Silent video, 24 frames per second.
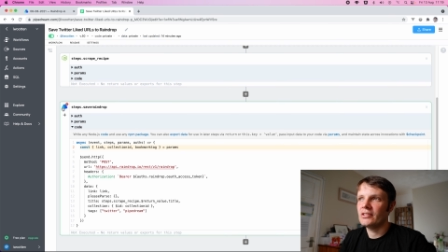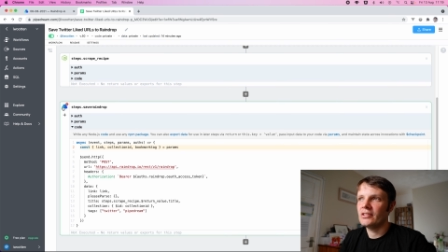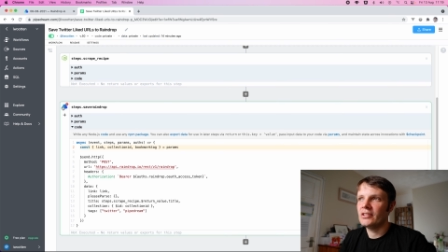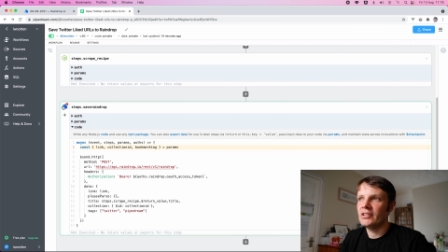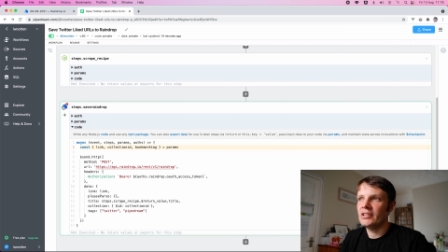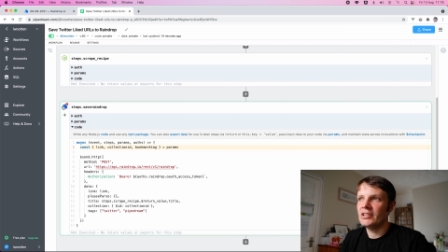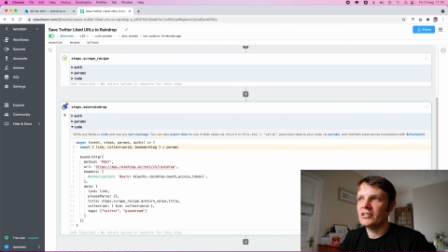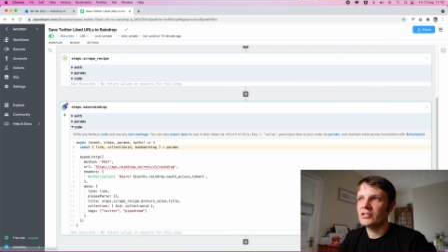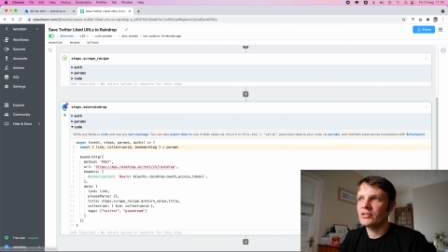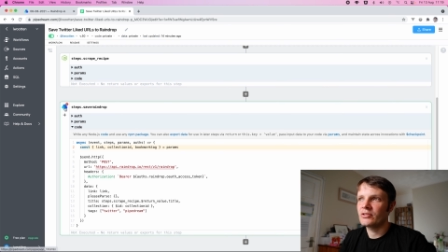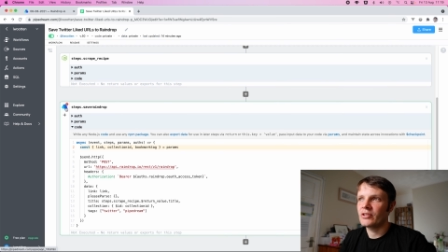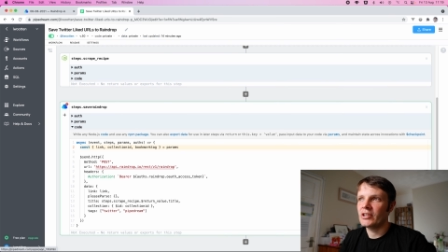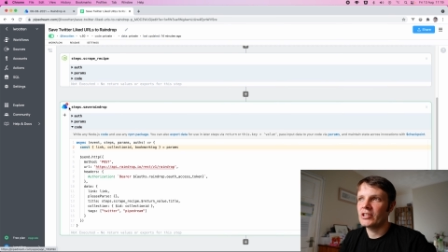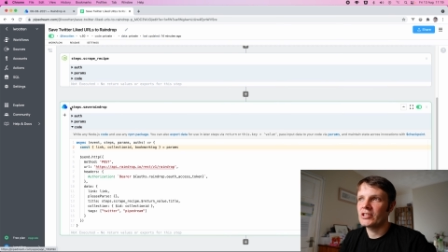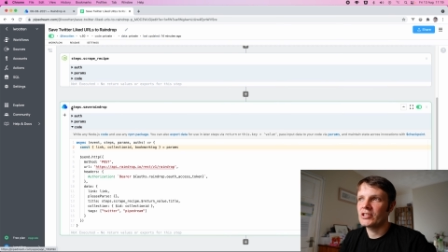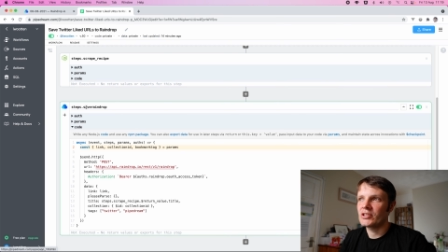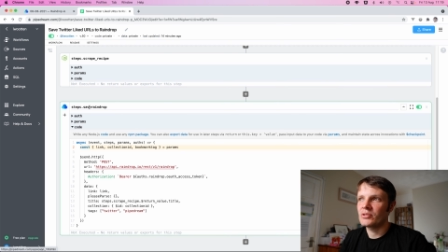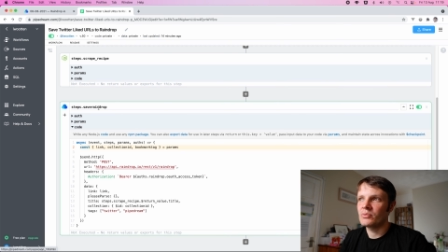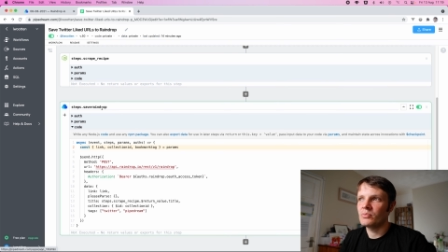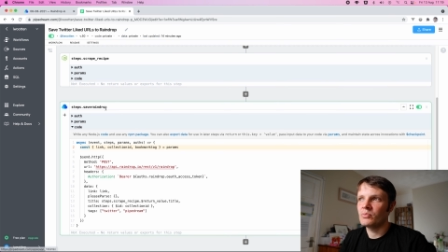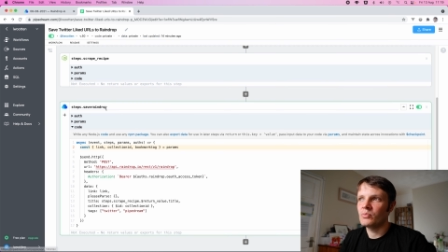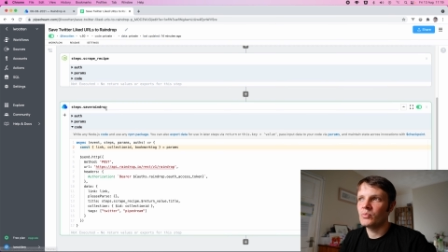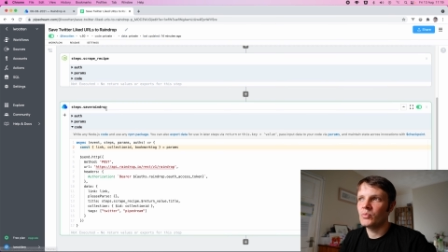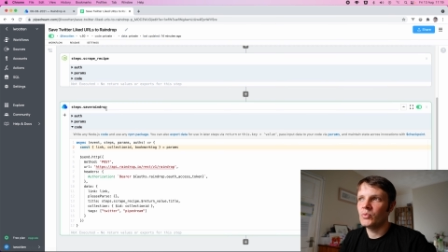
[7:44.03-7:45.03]
an
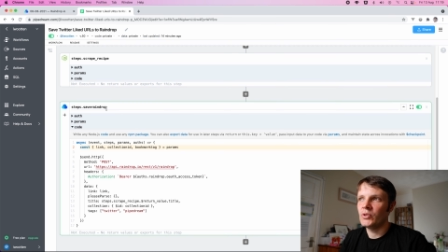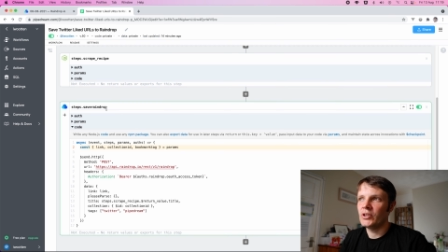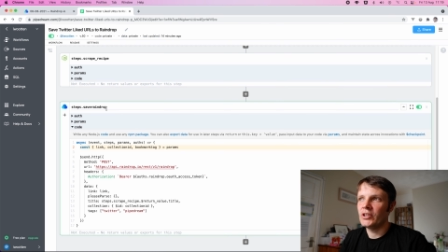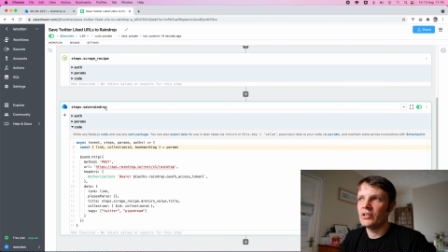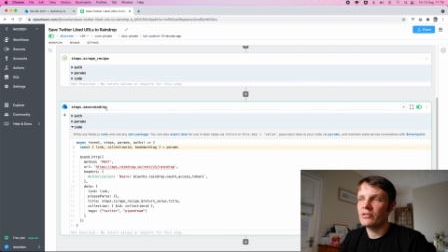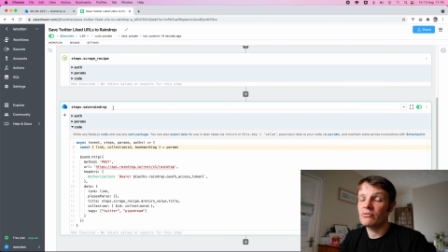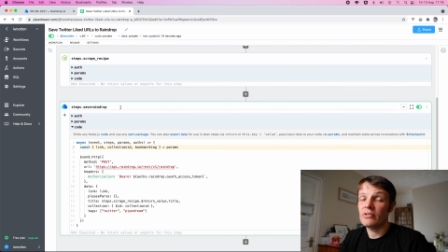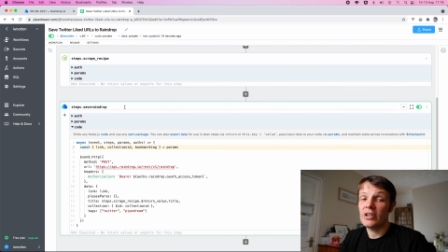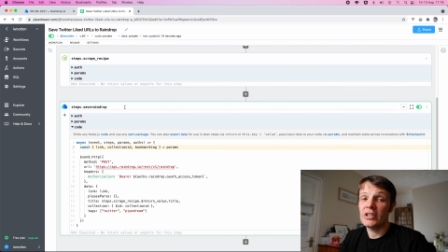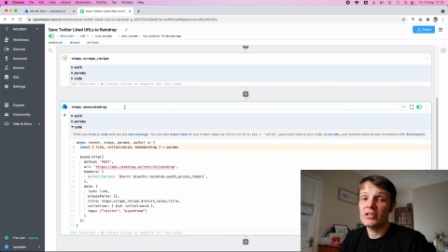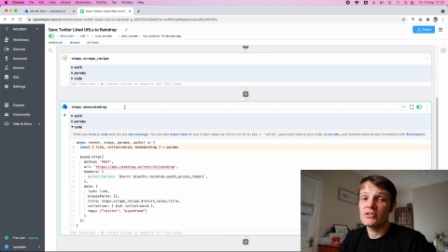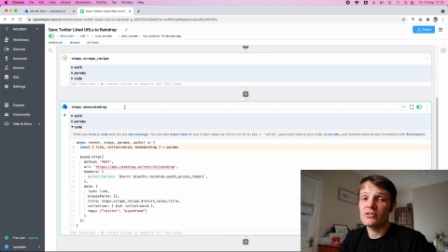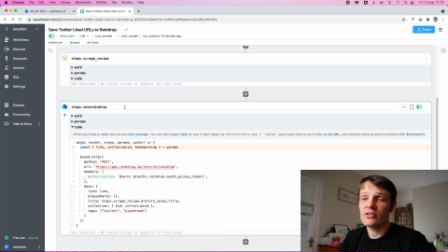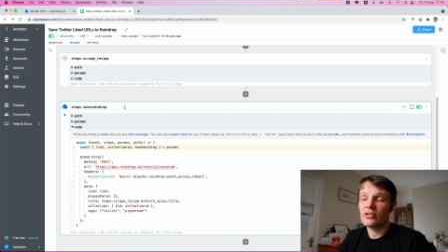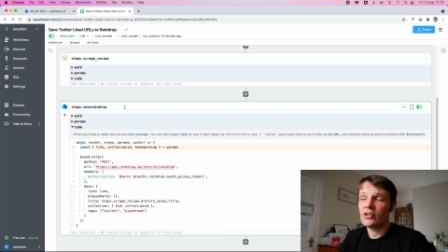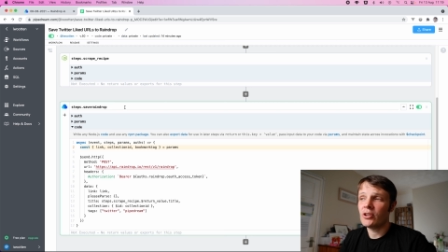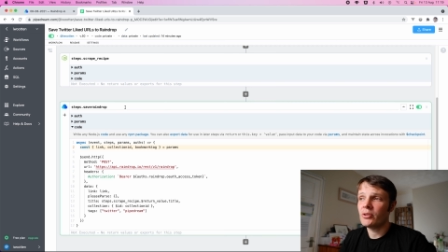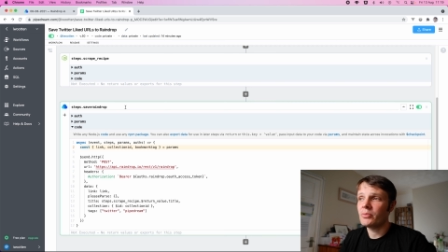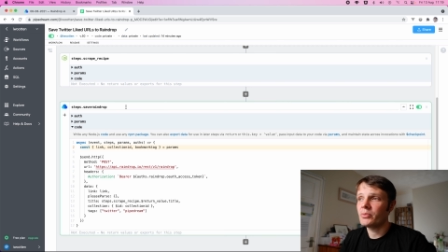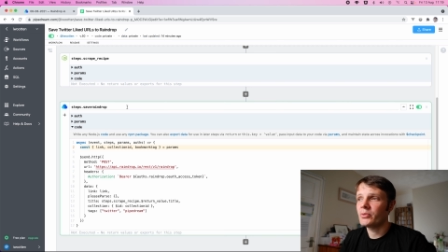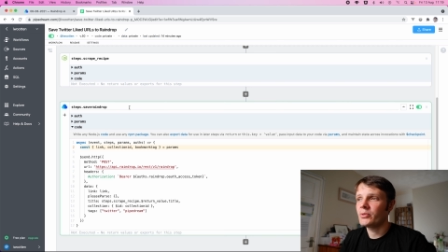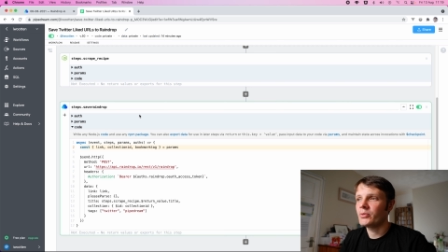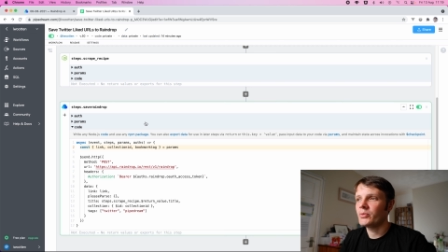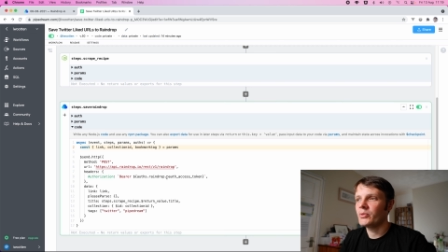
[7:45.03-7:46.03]
integration with
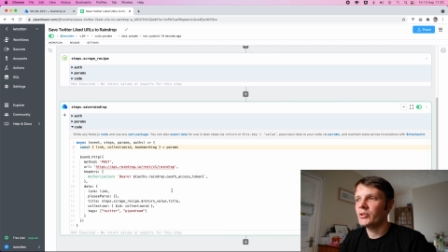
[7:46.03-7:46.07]
Raindrop,